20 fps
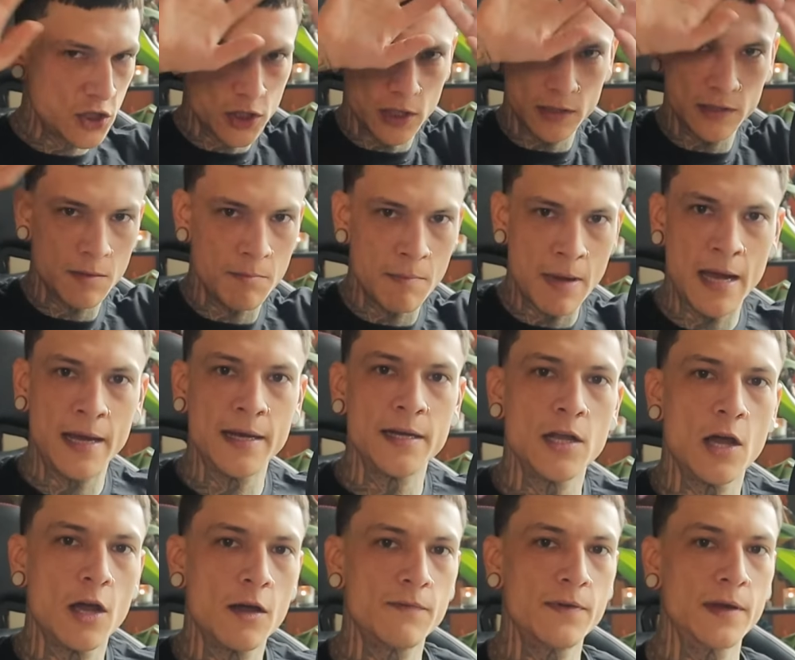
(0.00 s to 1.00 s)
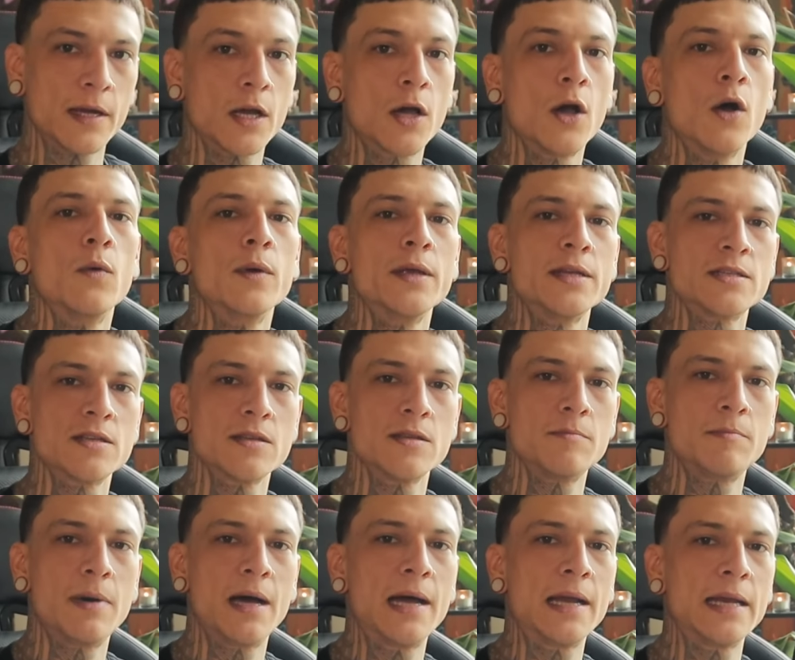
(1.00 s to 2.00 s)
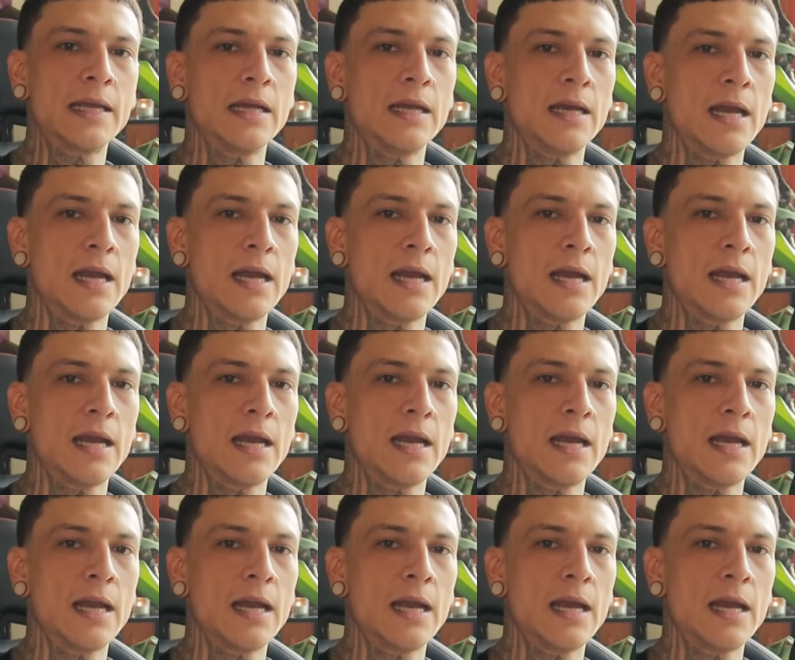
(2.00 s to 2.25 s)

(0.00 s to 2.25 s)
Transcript: Shut the mind off and go into the body.